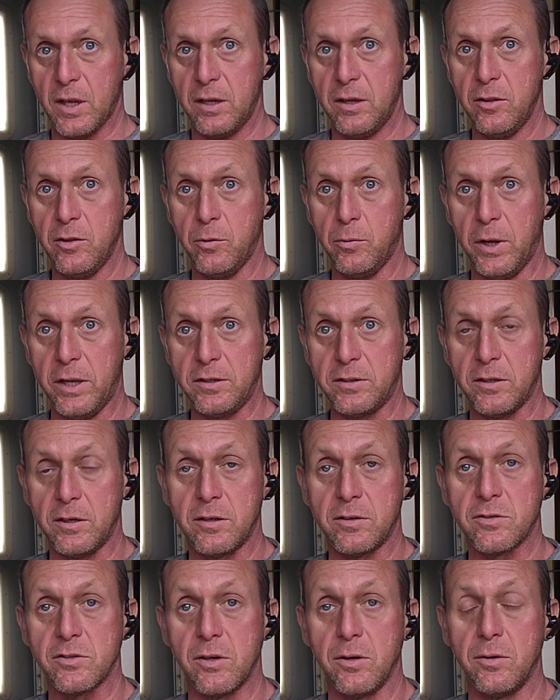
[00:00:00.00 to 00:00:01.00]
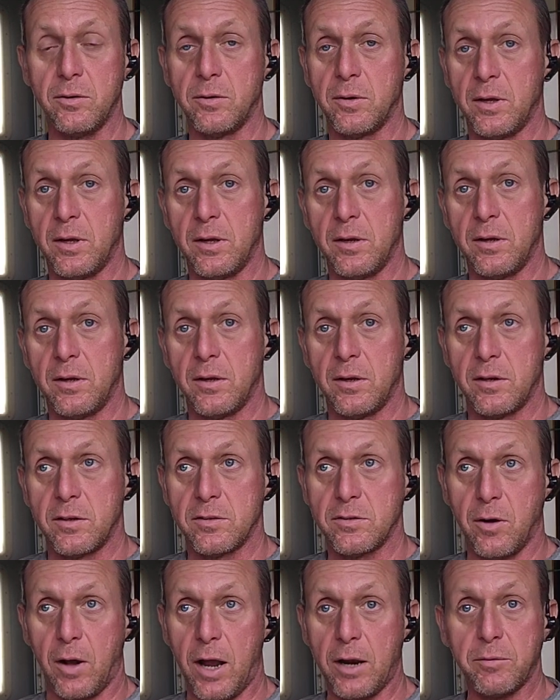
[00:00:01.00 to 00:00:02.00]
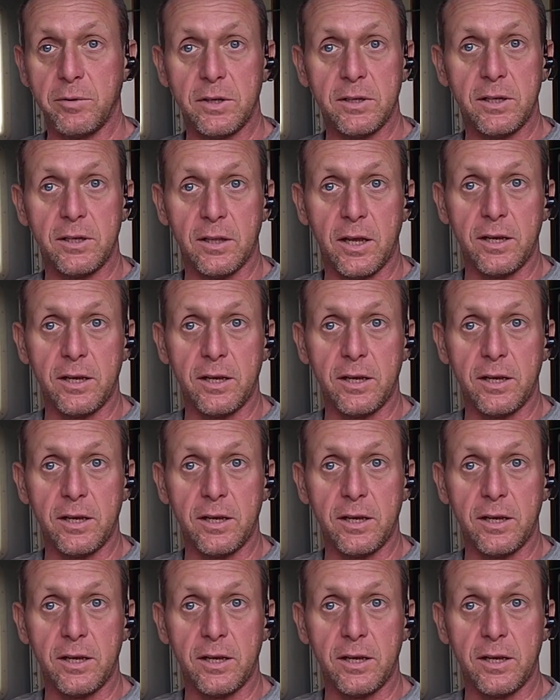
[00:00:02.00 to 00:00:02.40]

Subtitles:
in the winter. So I really